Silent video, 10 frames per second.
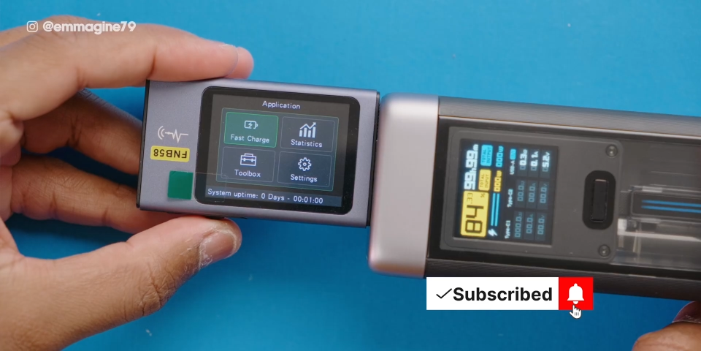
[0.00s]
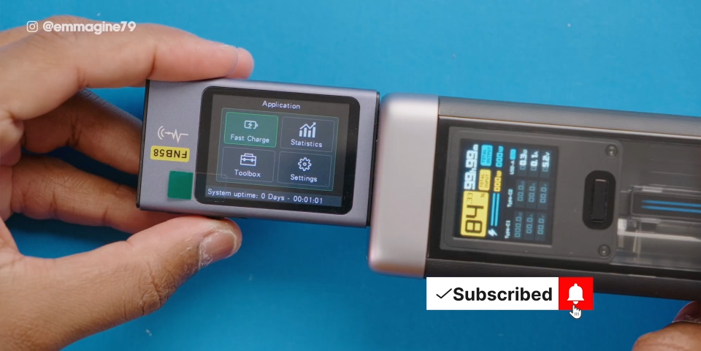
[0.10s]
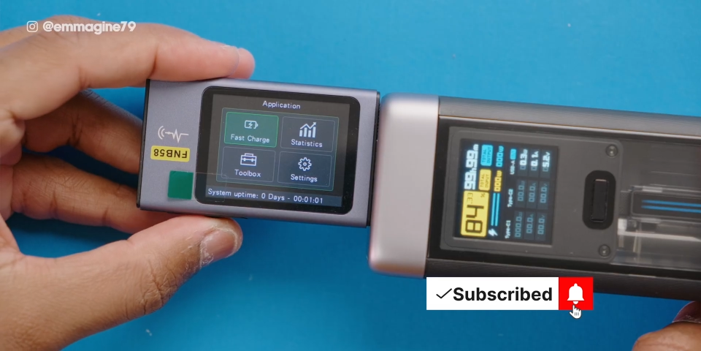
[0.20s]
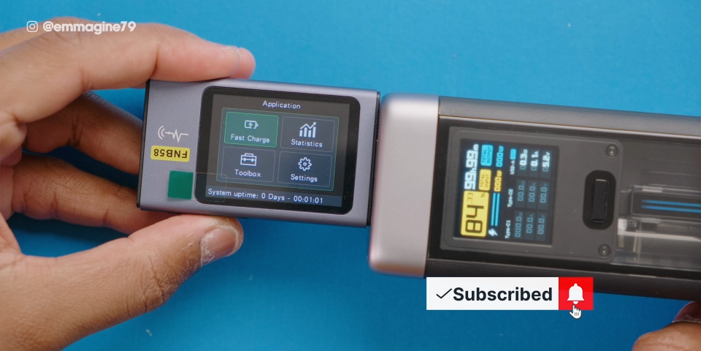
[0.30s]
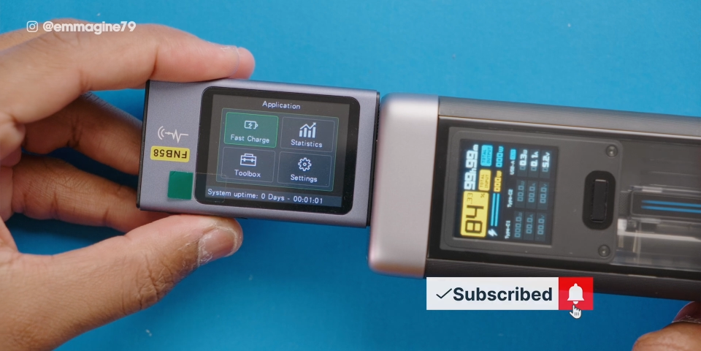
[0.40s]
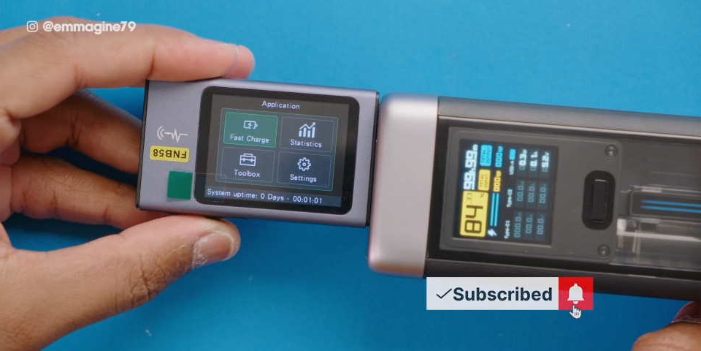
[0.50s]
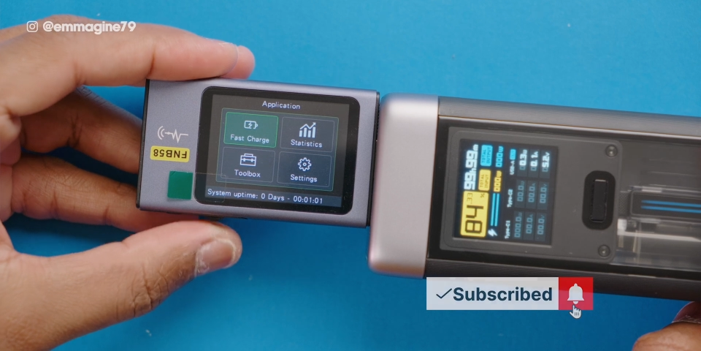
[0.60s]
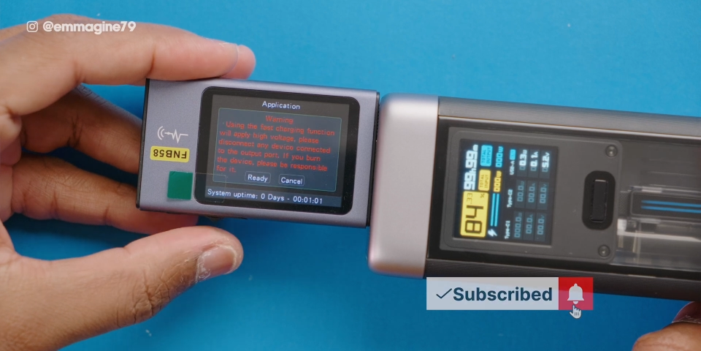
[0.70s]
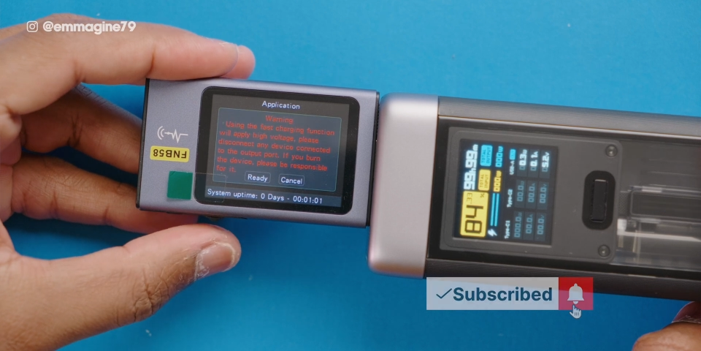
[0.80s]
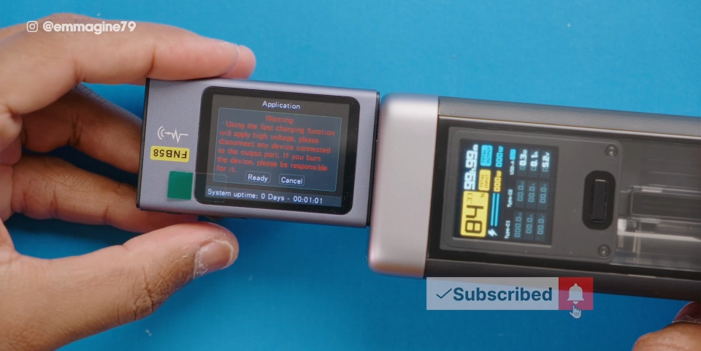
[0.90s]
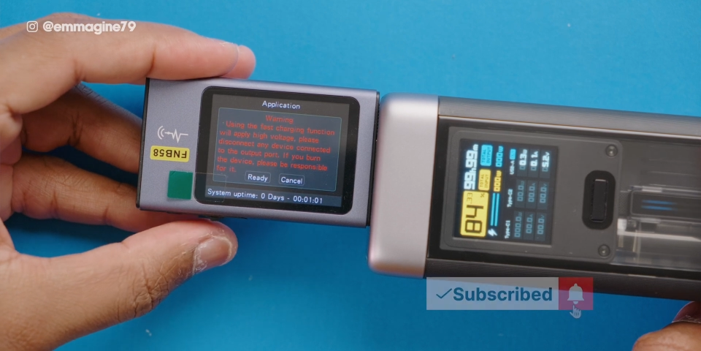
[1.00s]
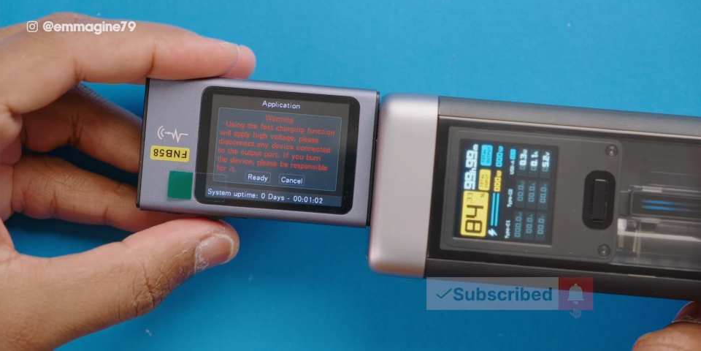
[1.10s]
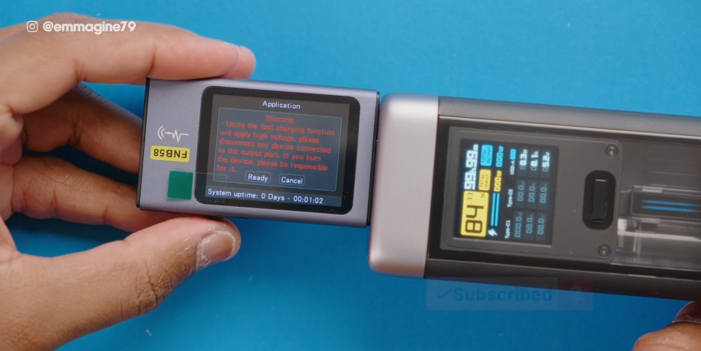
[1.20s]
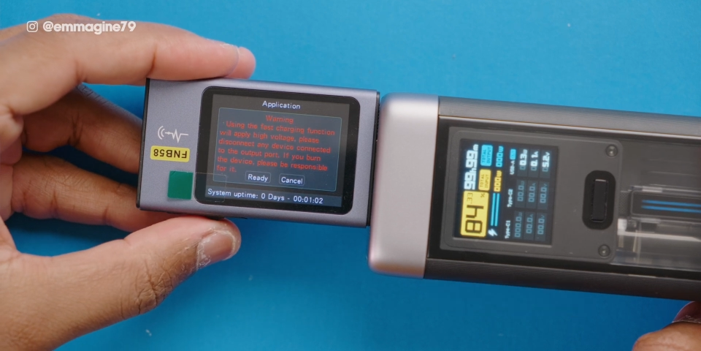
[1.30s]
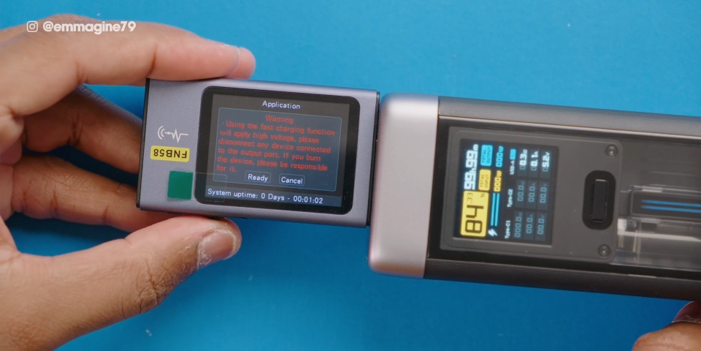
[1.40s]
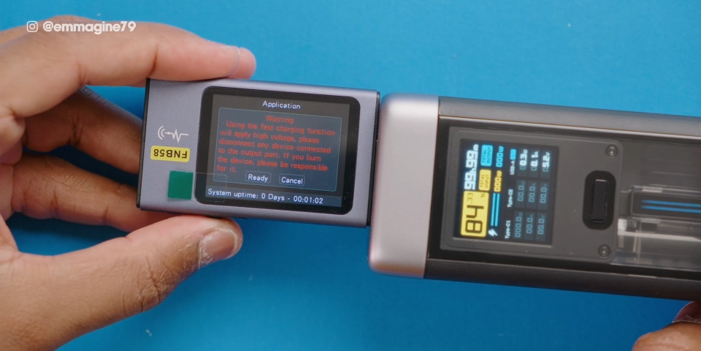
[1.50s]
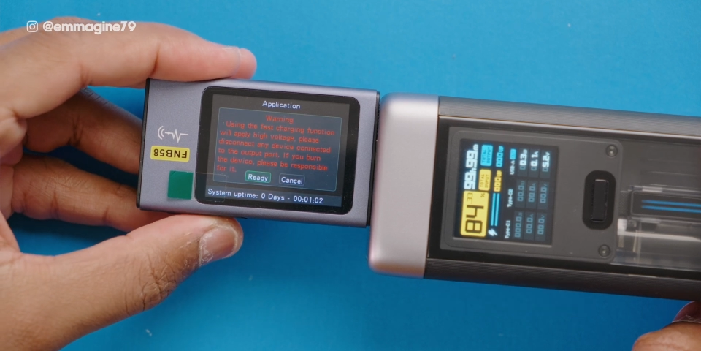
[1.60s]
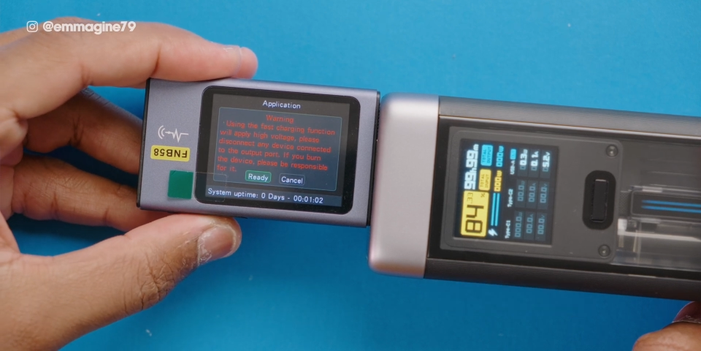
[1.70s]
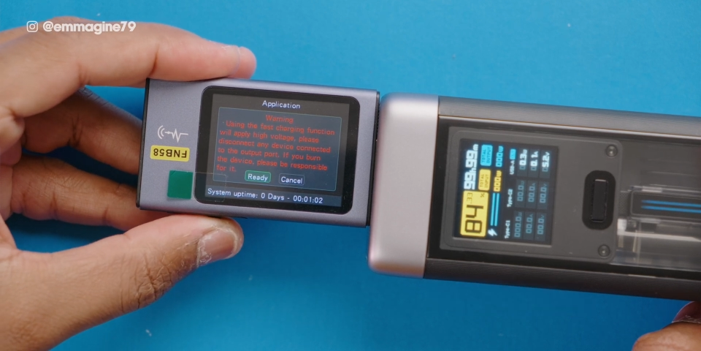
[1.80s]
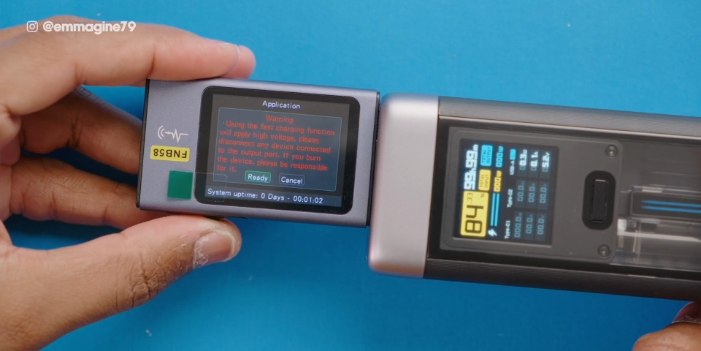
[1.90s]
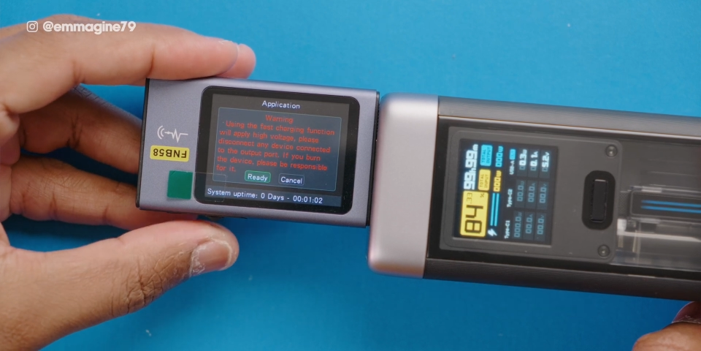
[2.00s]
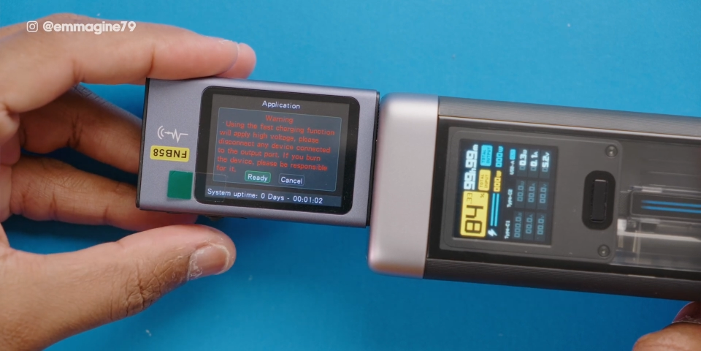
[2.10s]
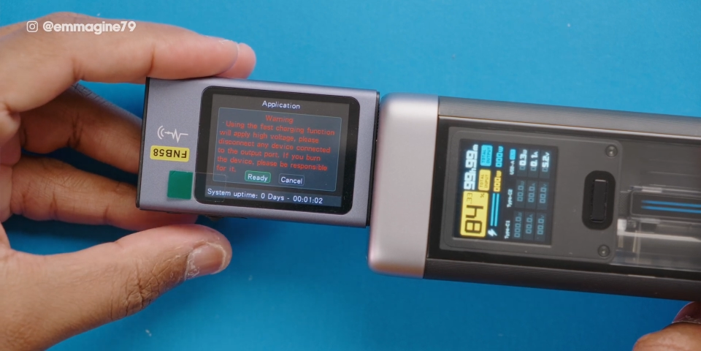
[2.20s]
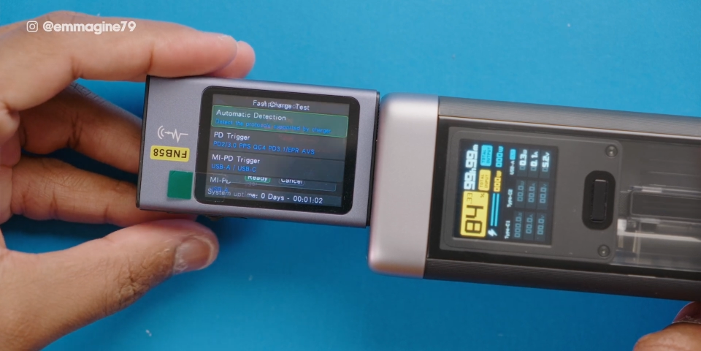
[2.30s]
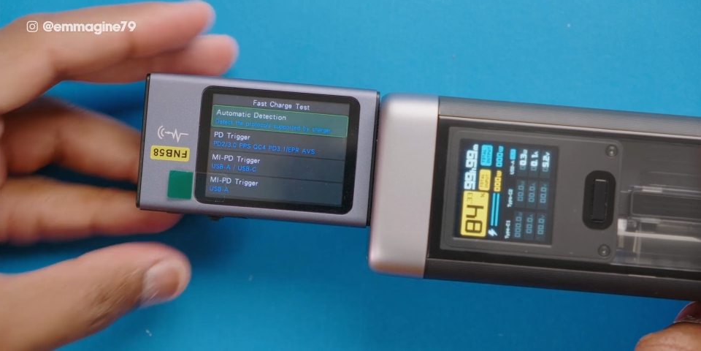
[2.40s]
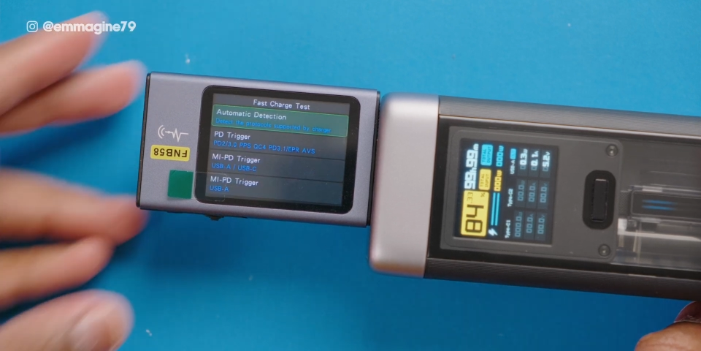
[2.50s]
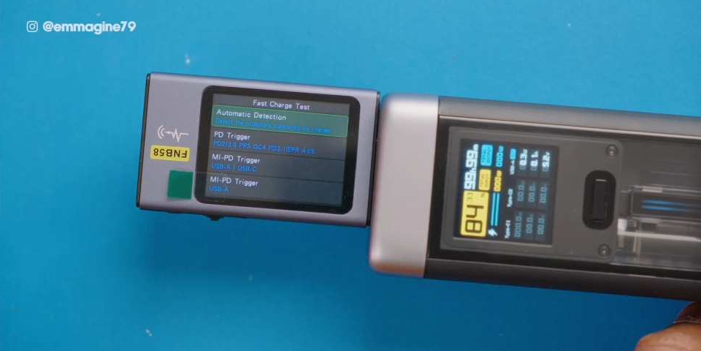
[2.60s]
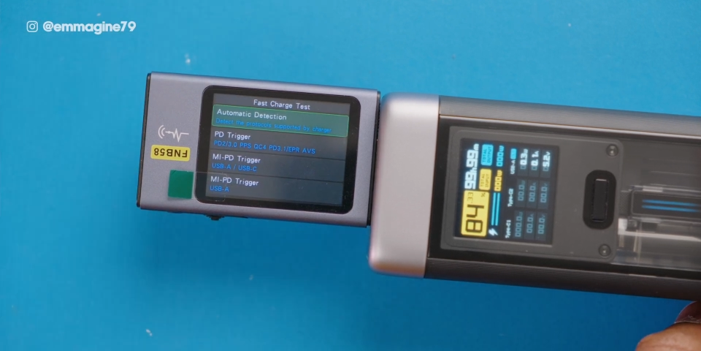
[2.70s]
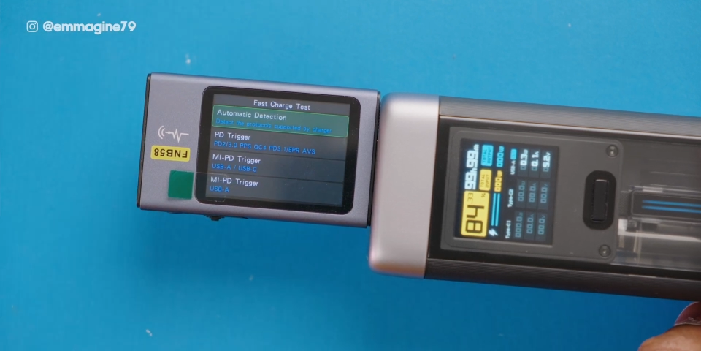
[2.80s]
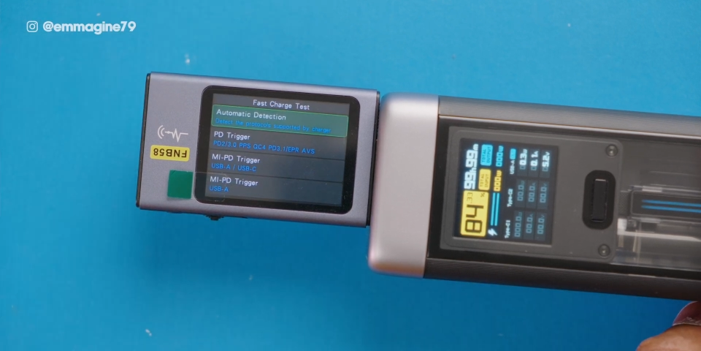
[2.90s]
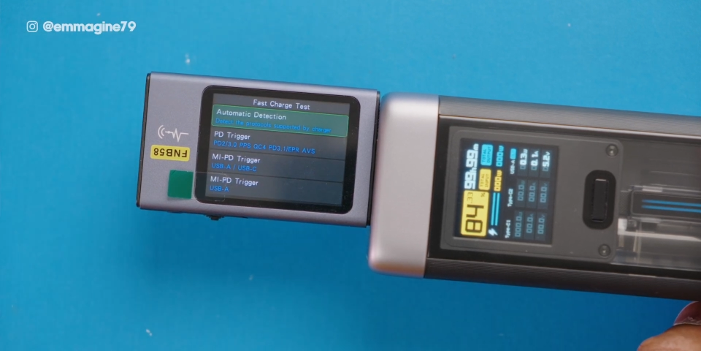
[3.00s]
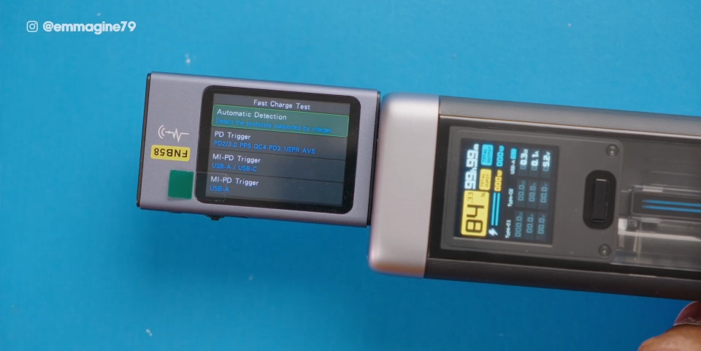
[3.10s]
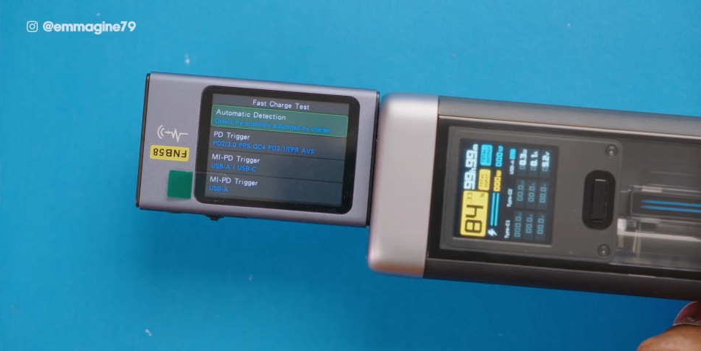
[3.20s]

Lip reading: [unreadable: no face in view]